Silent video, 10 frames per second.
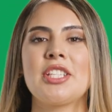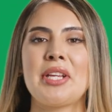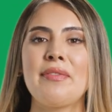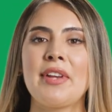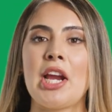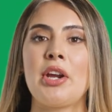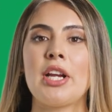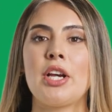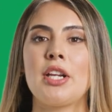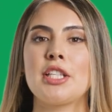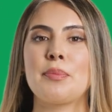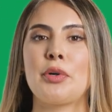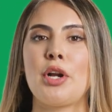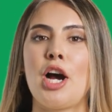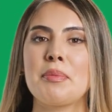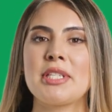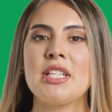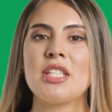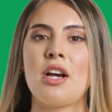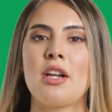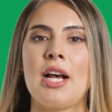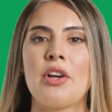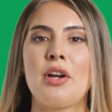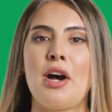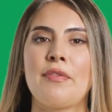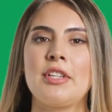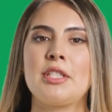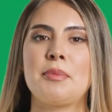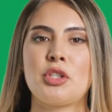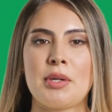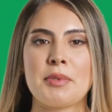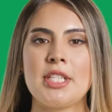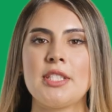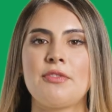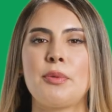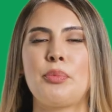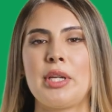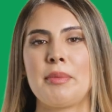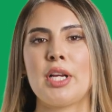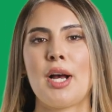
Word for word: Chef Carrot could explore options on how to offer subscriptions for premium